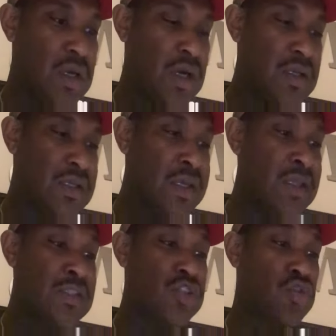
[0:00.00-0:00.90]
Our
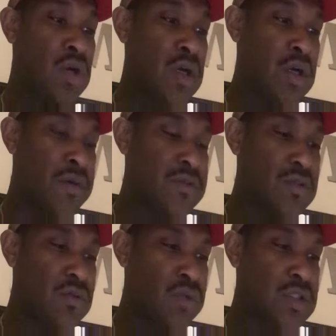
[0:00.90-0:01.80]
daily scrums,
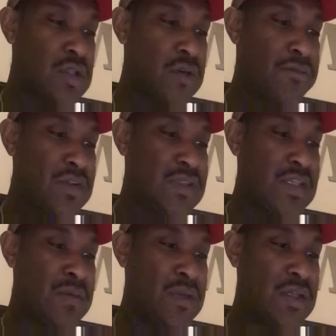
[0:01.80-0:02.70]
which are
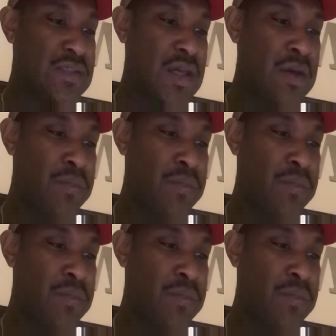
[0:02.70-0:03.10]
15 minute time